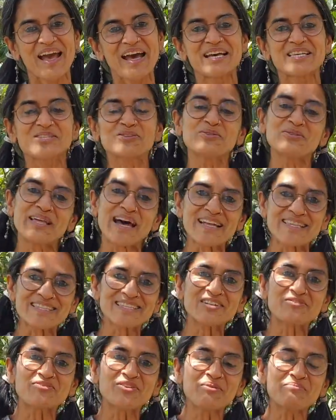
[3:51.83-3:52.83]
So that's
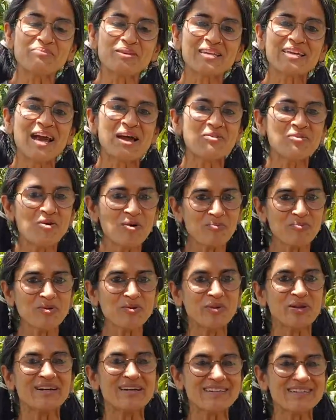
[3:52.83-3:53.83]
it from me. I hope you
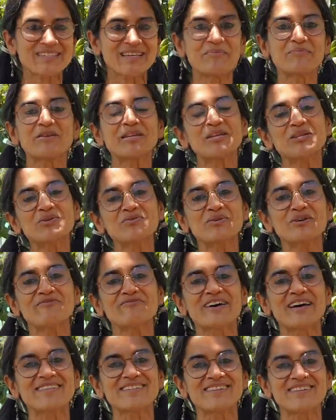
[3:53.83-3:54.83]
learned something new and
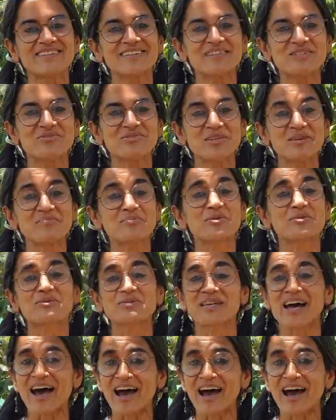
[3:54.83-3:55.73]
fascinating today because